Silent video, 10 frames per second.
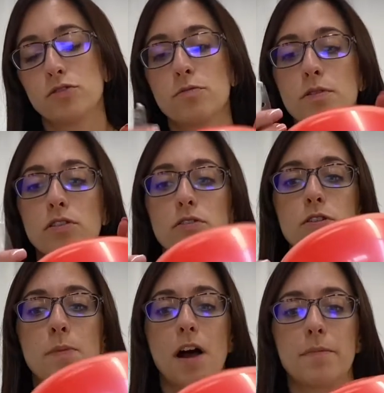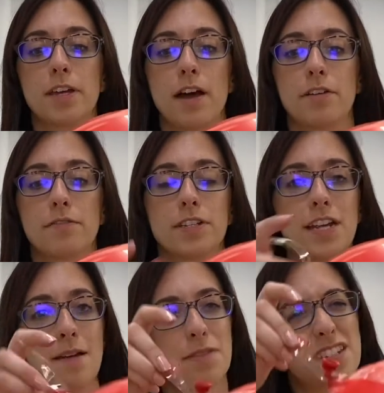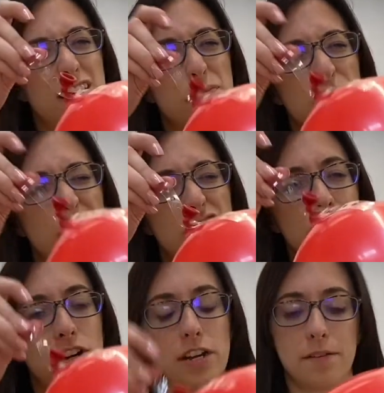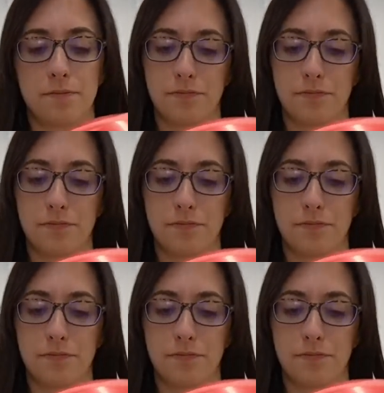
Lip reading: with balloons popping out of the tape. This is pretty sturdy.